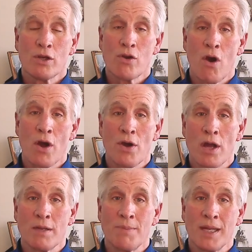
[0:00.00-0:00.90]
gone
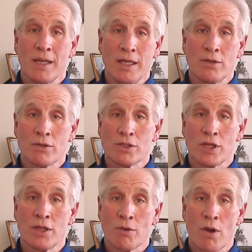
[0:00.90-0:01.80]
on to be leaders
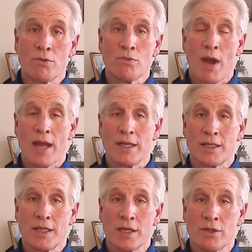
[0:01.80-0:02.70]
in their own right
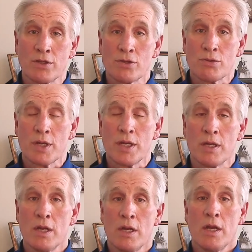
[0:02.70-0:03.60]
in the industry.
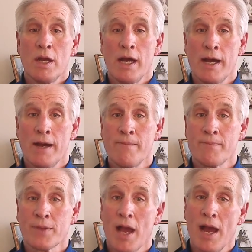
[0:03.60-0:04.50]

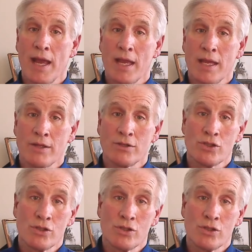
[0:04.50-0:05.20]
I